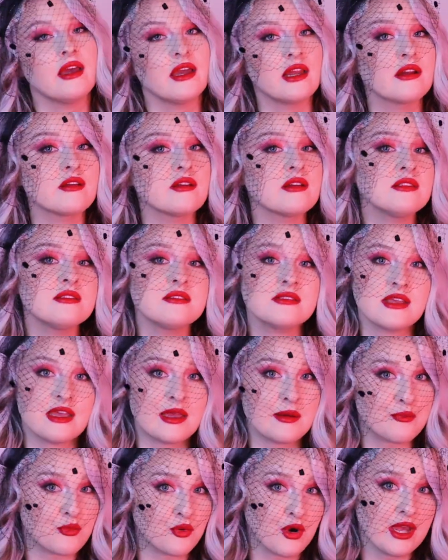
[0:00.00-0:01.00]
Aaron's
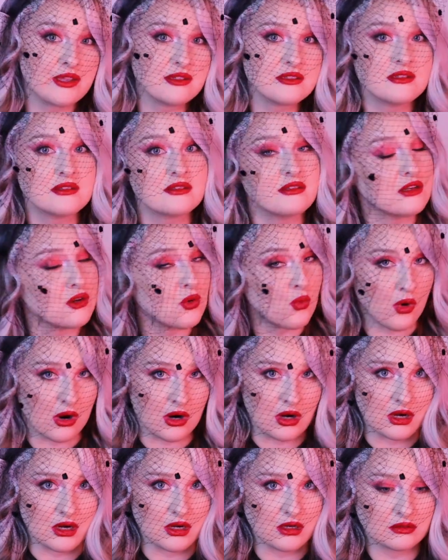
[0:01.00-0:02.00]
Ambrette de
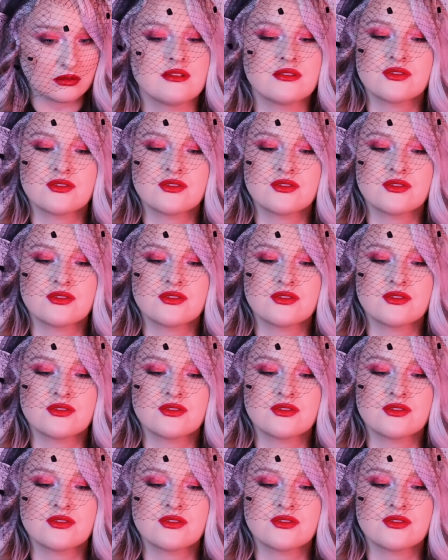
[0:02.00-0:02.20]
Noir.